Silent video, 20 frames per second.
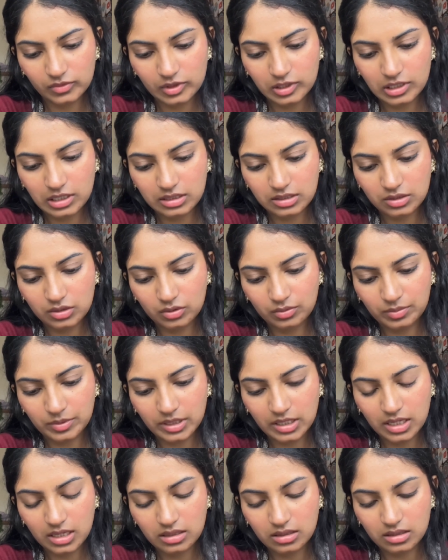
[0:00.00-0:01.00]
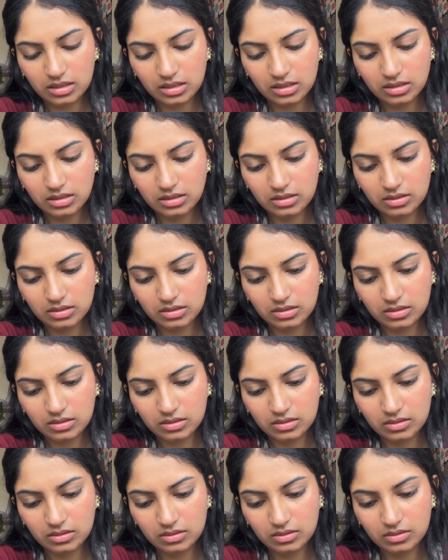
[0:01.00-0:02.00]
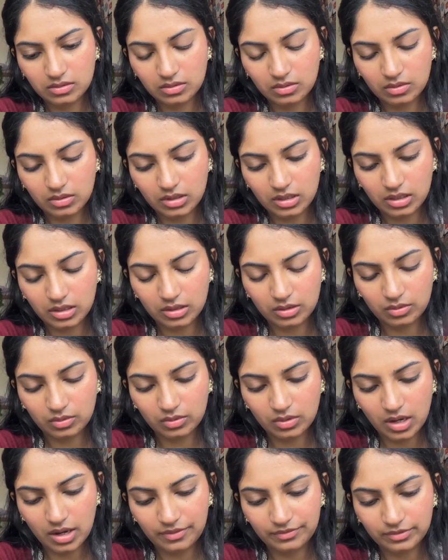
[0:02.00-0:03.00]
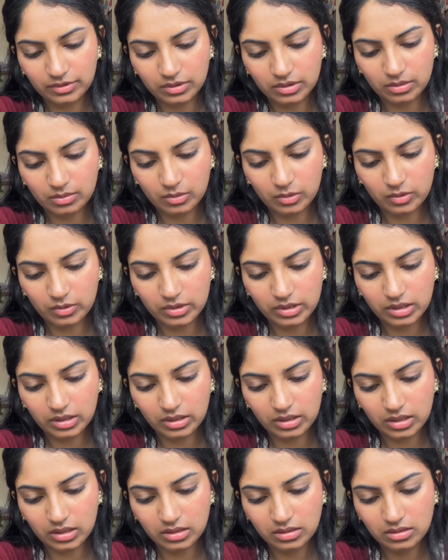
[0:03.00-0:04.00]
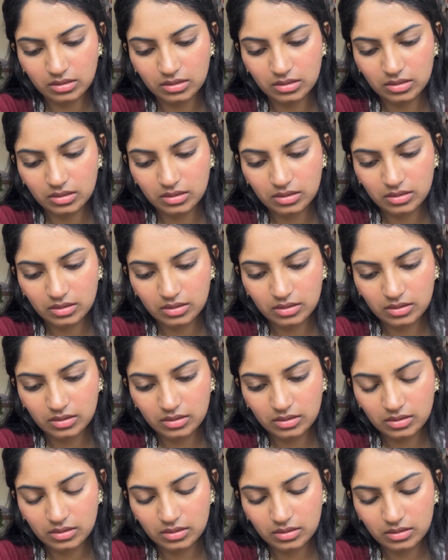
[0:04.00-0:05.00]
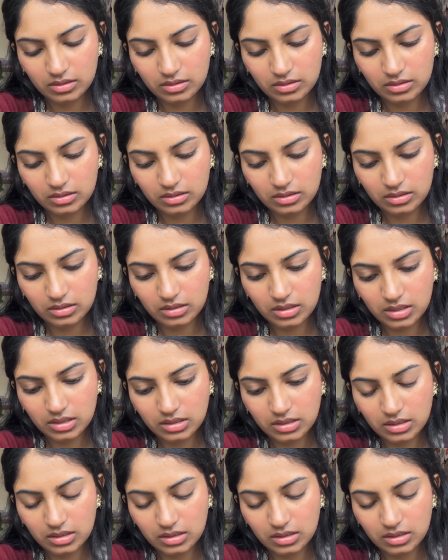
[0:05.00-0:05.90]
Let's duplicate this so that I don't have to remove it again. This